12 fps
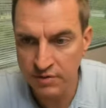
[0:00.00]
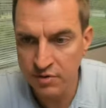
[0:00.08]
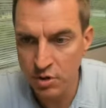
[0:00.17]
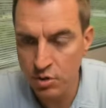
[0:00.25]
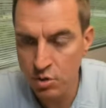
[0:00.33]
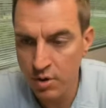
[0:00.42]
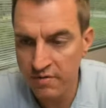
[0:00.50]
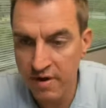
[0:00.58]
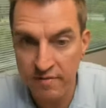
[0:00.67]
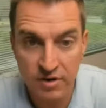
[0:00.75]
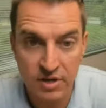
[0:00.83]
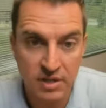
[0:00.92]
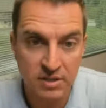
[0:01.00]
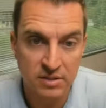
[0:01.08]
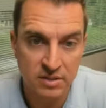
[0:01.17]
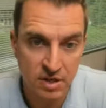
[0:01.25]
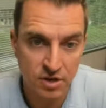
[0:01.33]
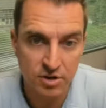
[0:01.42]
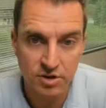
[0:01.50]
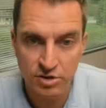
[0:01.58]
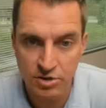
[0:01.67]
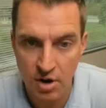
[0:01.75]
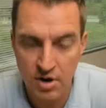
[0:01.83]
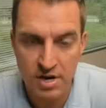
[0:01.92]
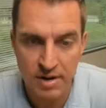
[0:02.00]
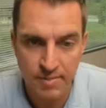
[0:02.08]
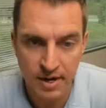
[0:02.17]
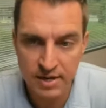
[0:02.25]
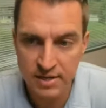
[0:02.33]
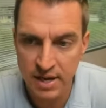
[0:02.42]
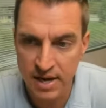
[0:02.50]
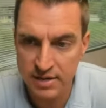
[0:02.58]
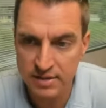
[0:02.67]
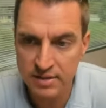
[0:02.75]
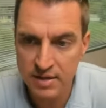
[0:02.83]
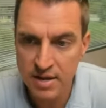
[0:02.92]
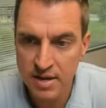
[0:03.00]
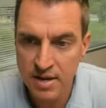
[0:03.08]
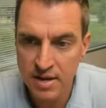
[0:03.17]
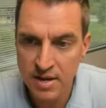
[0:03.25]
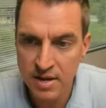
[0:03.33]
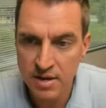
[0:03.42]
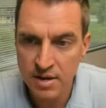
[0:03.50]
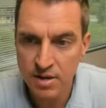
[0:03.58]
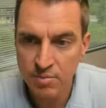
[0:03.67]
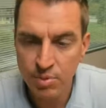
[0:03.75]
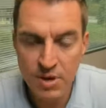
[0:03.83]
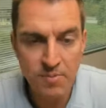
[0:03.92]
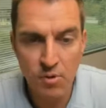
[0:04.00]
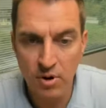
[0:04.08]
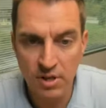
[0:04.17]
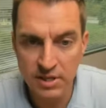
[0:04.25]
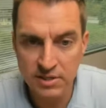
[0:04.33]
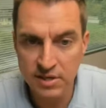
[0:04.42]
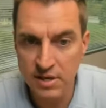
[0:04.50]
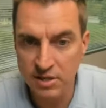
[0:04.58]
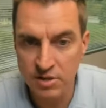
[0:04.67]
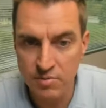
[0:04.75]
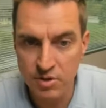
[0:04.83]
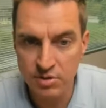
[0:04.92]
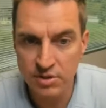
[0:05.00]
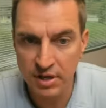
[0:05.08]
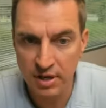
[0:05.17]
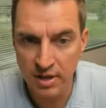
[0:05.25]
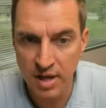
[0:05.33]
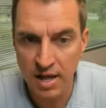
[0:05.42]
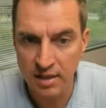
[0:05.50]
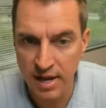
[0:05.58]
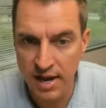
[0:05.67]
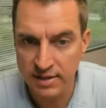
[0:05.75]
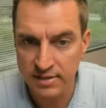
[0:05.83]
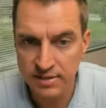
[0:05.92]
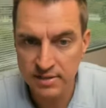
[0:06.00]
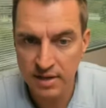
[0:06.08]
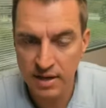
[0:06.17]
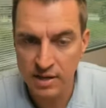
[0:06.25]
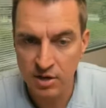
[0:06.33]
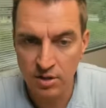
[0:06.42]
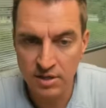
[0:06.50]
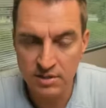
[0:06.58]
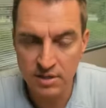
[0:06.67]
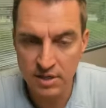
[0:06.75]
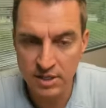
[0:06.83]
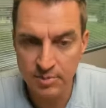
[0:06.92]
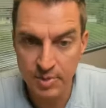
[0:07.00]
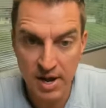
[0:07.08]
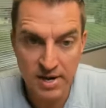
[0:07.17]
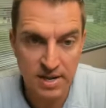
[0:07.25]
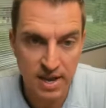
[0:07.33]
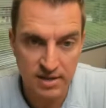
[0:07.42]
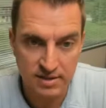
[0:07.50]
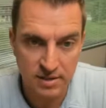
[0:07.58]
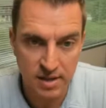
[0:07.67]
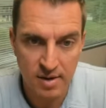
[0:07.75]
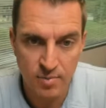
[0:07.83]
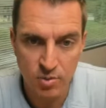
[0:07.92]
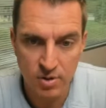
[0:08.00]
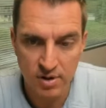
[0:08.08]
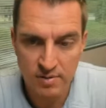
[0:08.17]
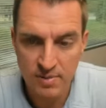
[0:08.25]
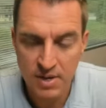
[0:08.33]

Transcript: of you who have ever considered starting a podcast, people are listening to music a lot less and they're listening to podcasts a lot more